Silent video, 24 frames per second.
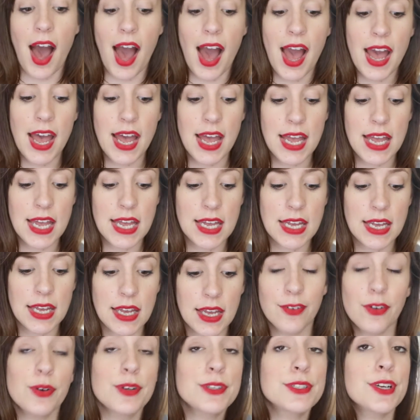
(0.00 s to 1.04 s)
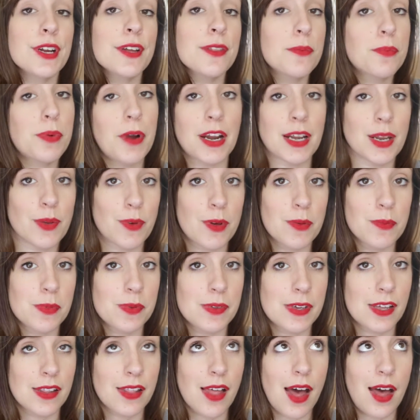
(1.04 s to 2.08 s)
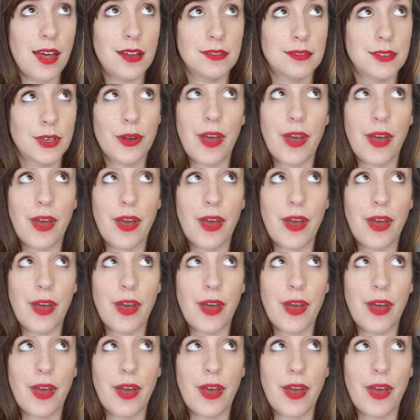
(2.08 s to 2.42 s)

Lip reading: I've always heard that pregnant women pee a lot.